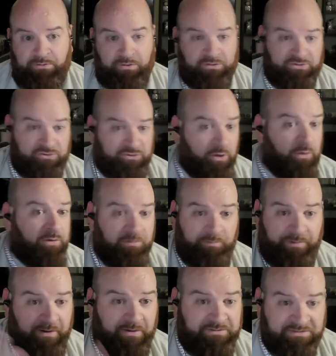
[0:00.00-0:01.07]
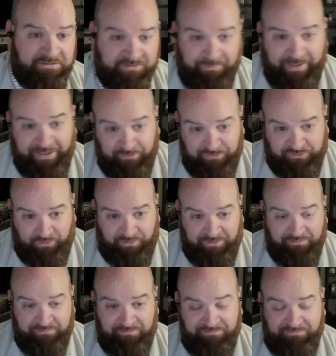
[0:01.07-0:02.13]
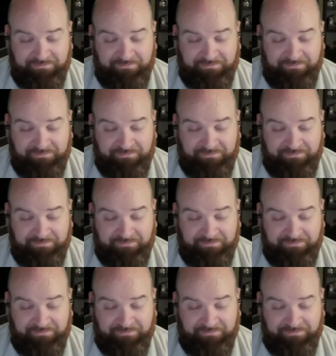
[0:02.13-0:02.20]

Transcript: There's no comparison to Michael Jordan